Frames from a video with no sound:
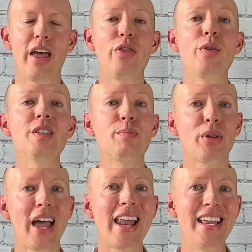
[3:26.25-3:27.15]
And though this
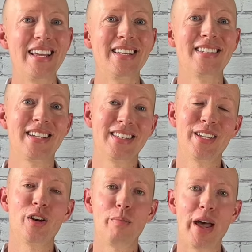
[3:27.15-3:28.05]
plant is
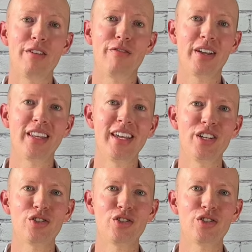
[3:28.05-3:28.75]
considered pet-friendly,